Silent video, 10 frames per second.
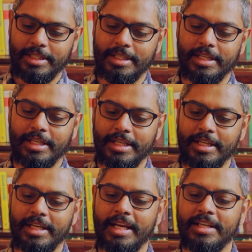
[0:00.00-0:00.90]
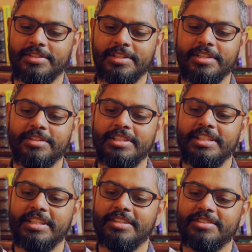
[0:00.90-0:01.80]
It has little
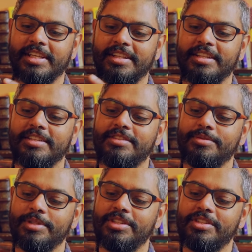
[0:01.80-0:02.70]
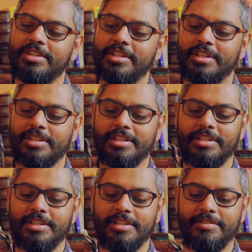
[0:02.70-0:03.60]
details like this, which
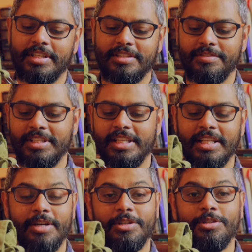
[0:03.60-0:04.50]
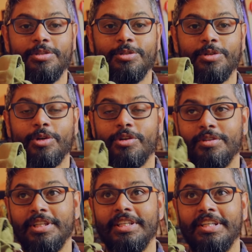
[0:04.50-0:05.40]
effectively
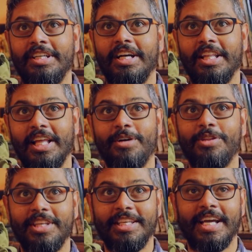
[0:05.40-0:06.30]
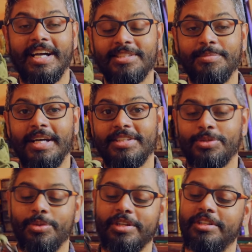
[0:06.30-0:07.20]
allowed the gas
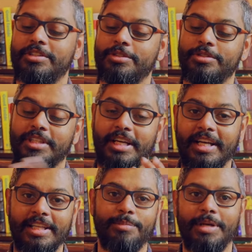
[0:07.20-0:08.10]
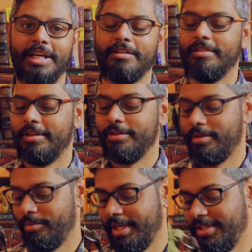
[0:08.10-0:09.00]
mask wearer to tie the bag around
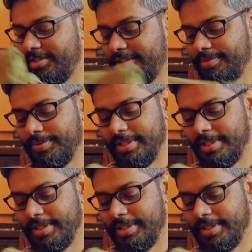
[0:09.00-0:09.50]
their waist.